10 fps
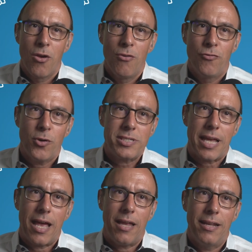First,
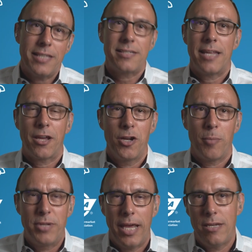let's take an
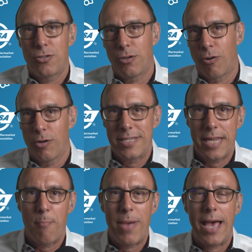update or a
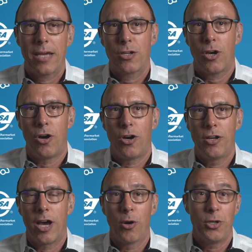step back
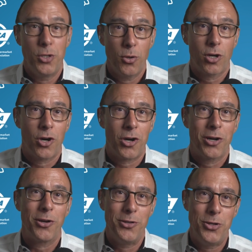on our Your
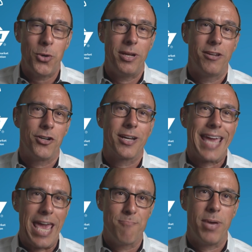Car, Your Data
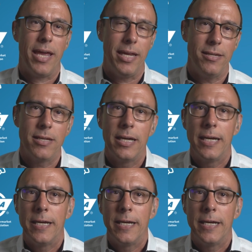campaign.